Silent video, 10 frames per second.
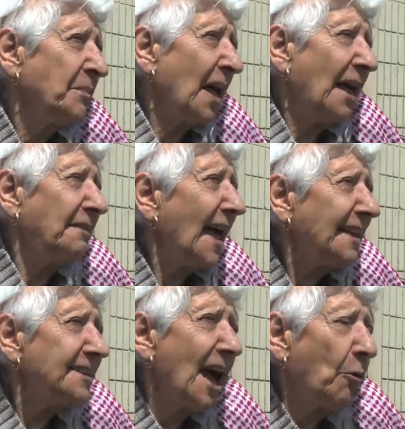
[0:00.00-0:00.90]
and
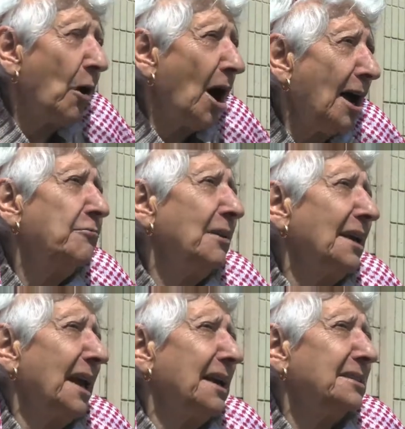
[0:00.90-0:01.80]
that's how I
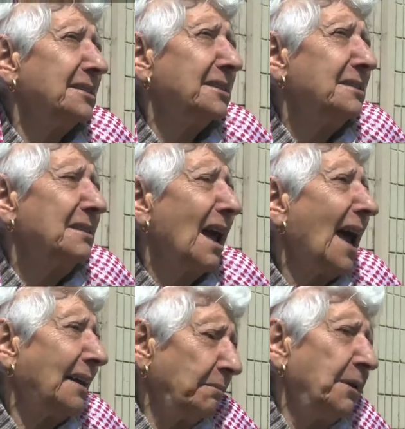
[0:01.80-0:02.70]
relate,
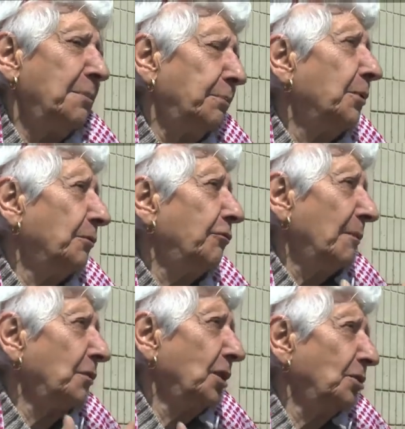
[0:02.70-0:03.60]
and people from
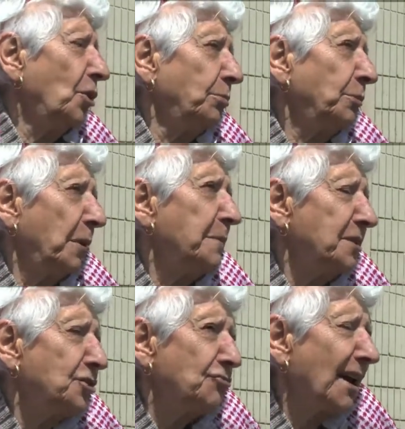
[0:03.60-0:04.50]
the Global
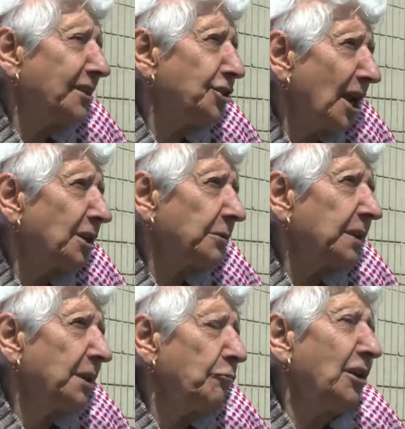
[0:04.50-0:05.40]
Women's Strike
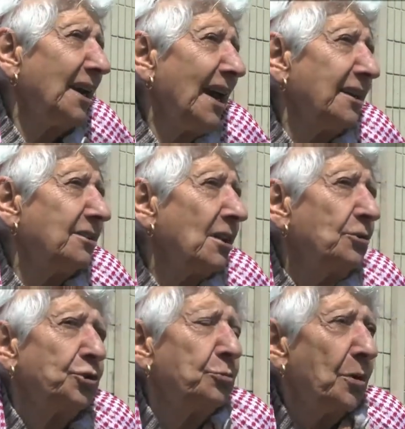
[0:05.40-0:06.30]
generally relate
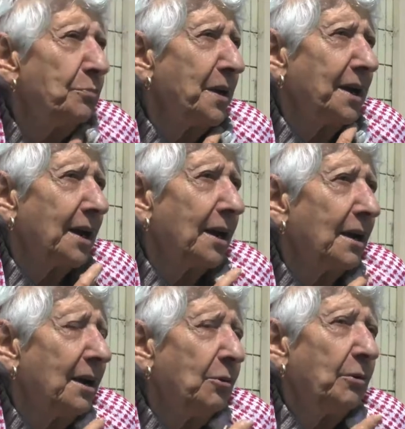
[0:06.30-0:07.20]
to Mumia.
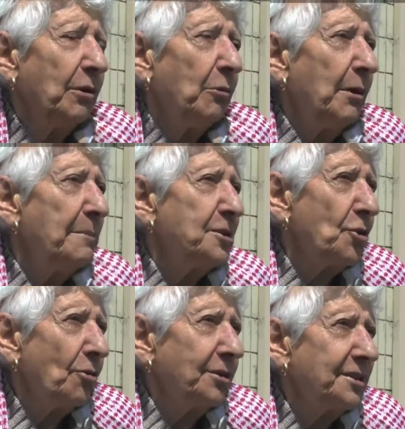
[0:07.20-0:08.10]
We're a women's
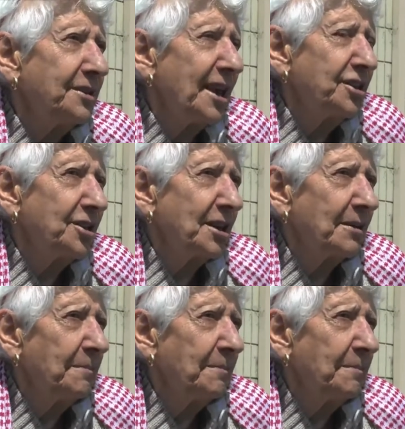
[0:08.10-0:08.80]
organization,